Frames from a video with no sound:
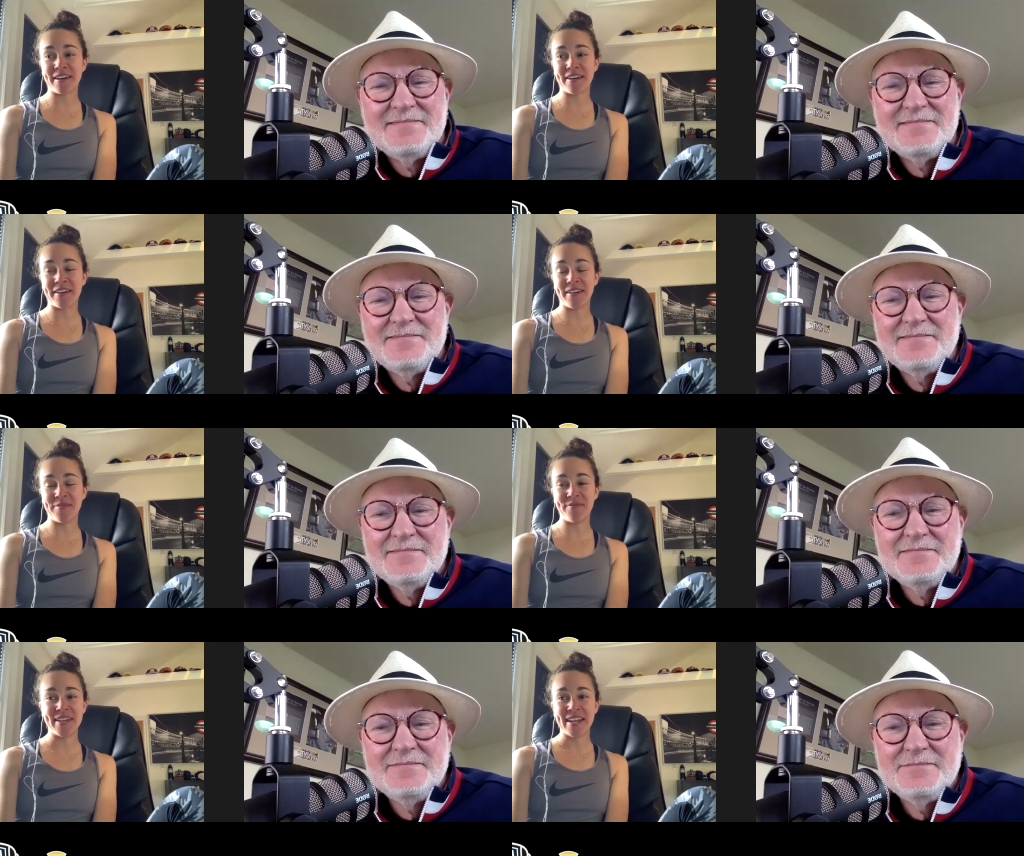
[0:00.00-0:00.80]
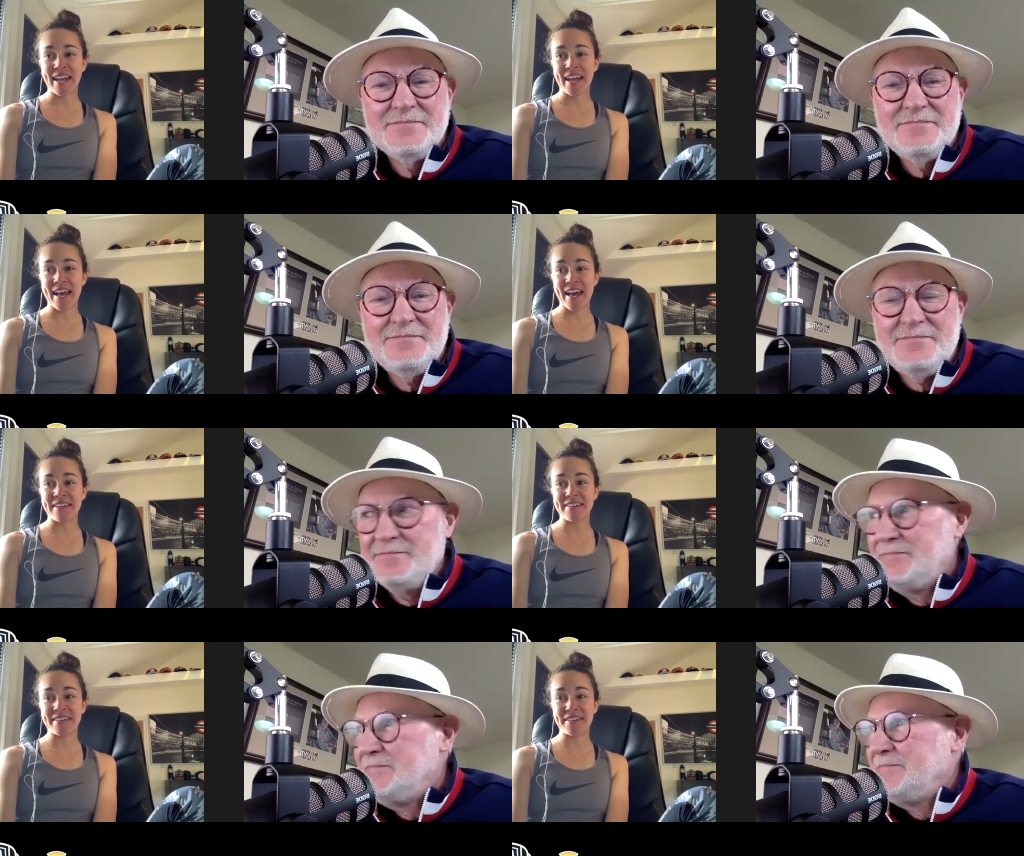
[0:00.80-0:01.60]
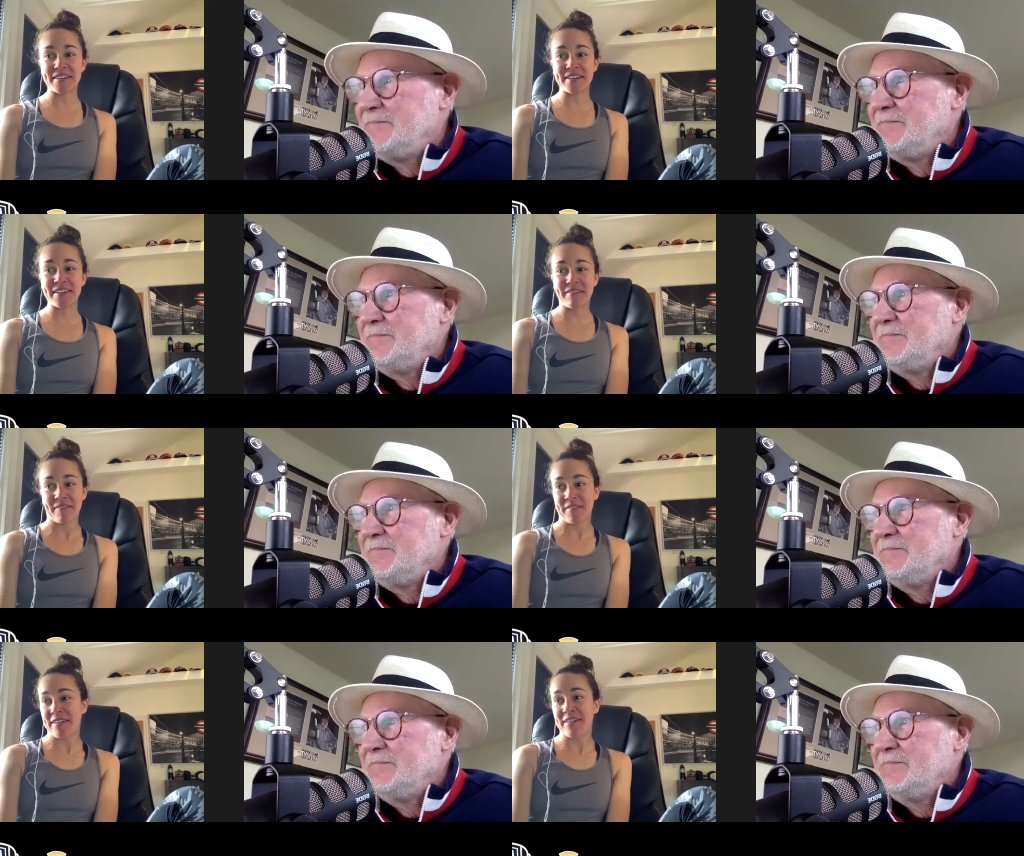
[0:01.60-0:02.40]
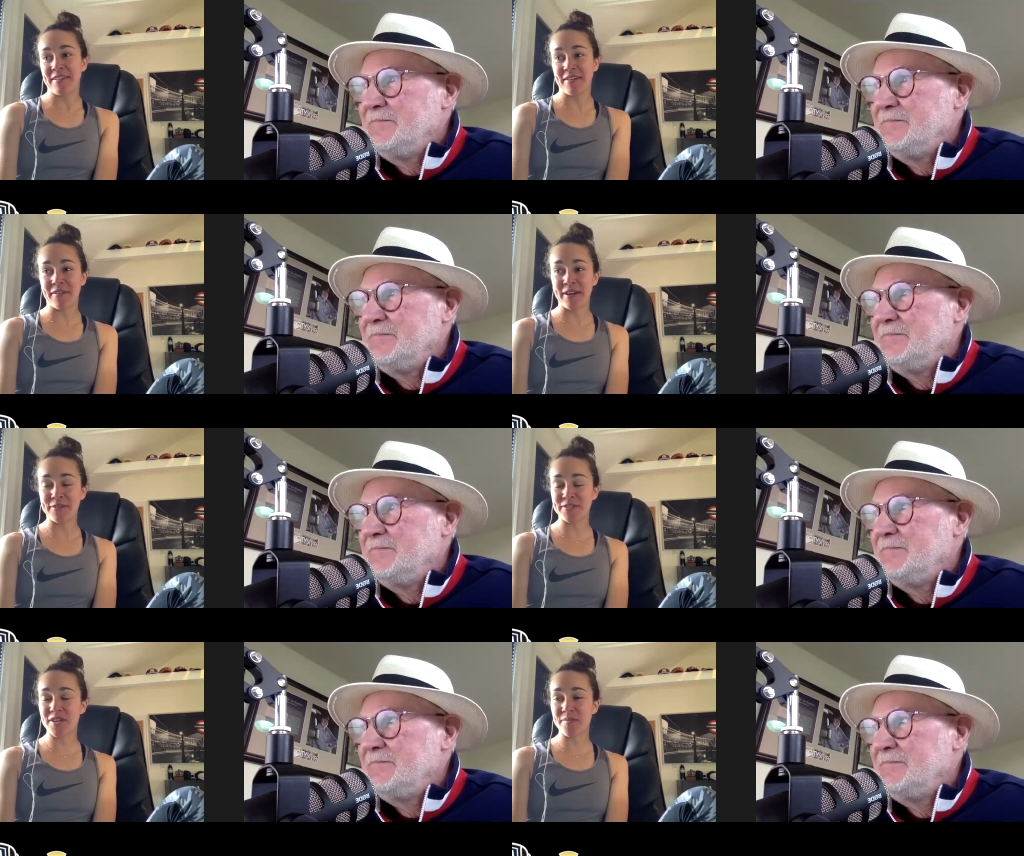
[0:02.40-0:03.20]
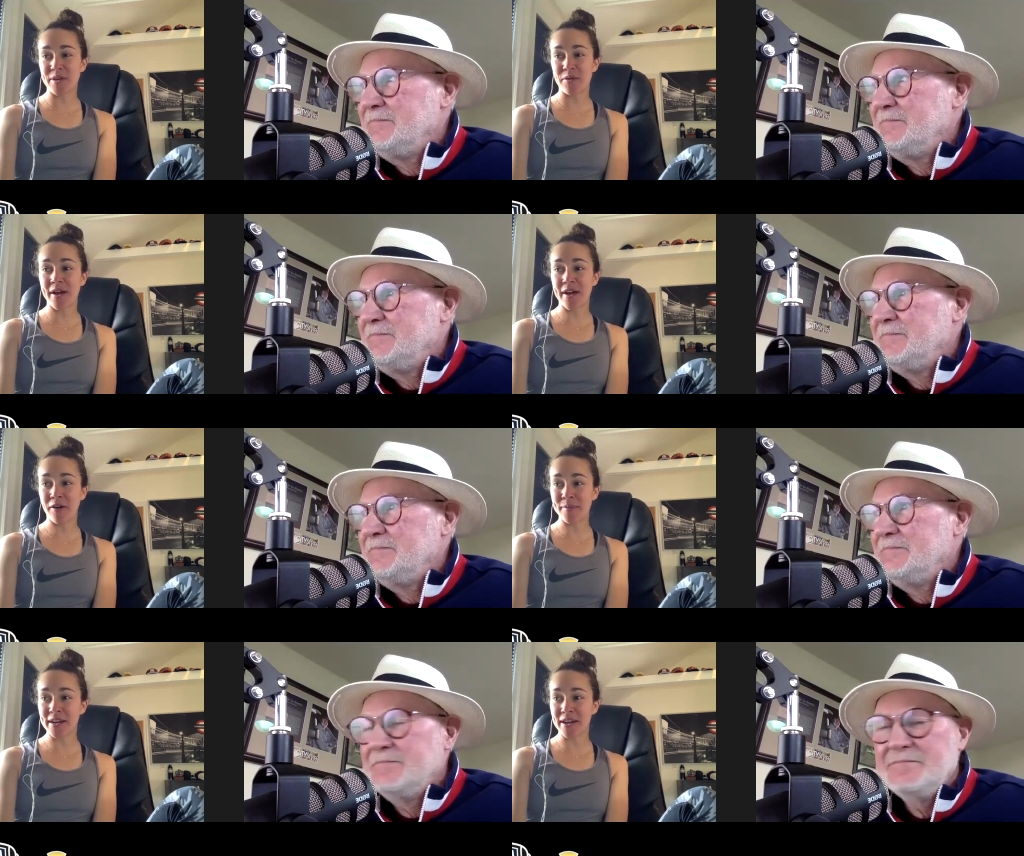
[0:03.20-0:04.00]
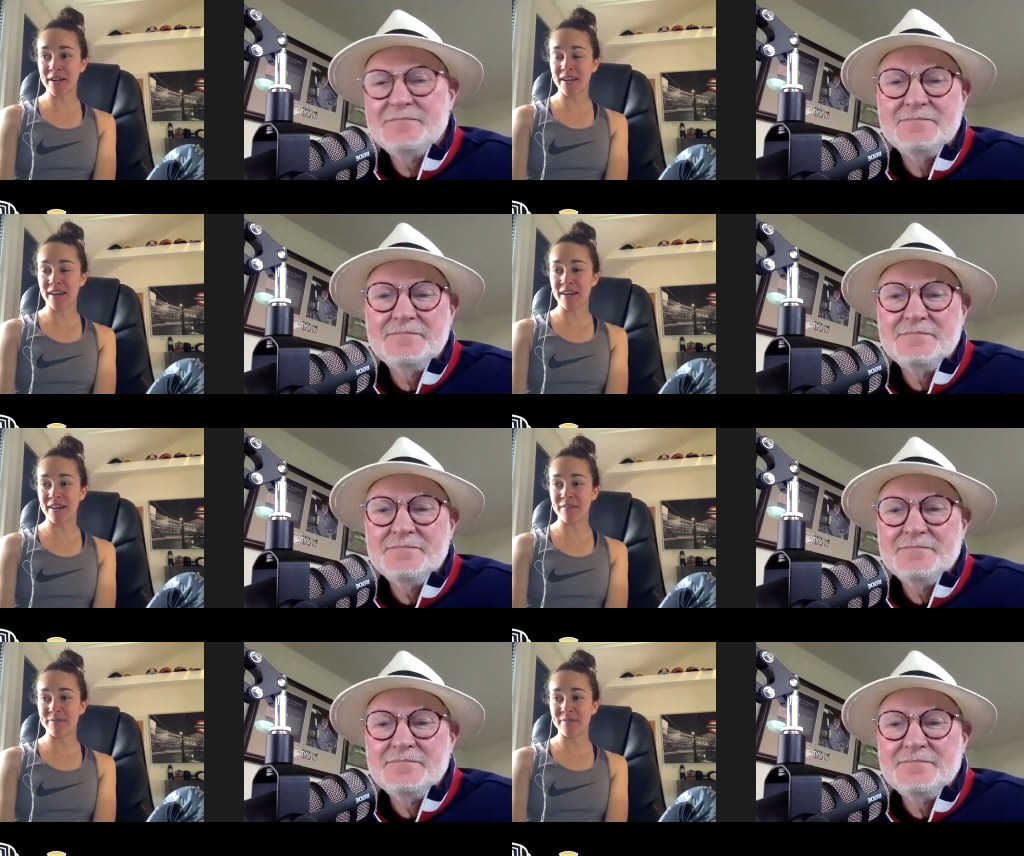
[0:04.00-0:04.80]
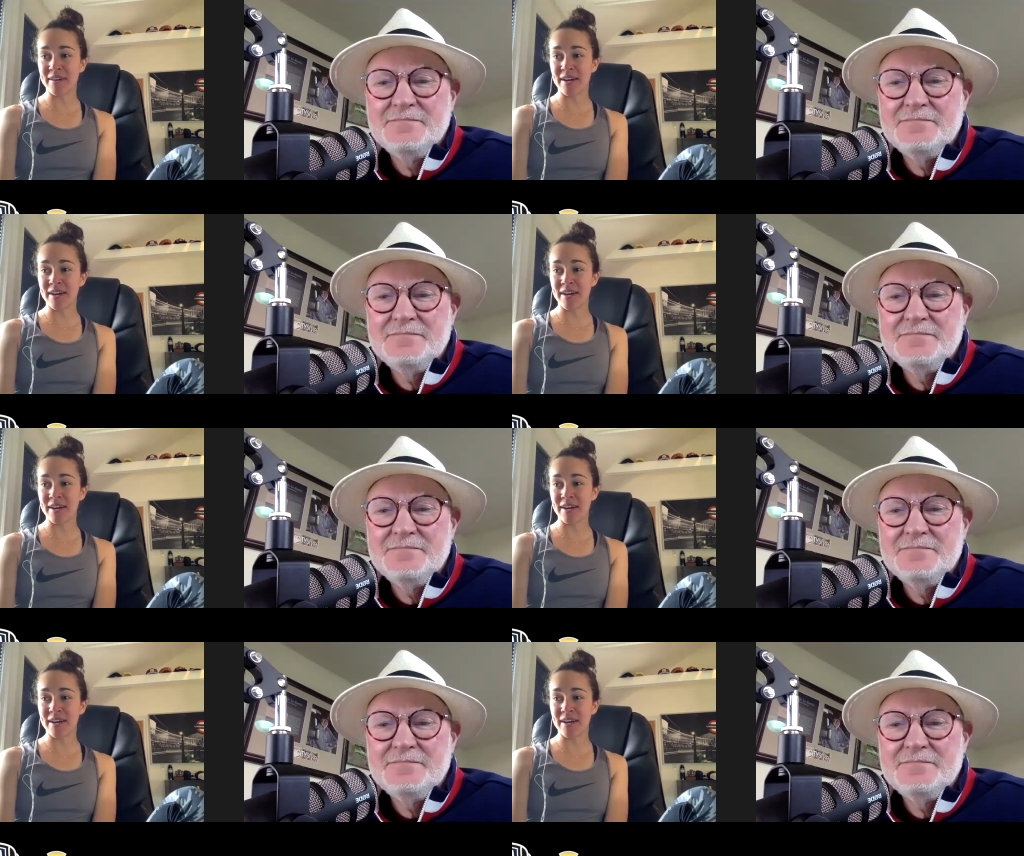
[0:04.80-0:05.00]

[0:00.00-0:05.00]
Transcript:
Speaker 1: um, and you know, I was jumping well, but I um,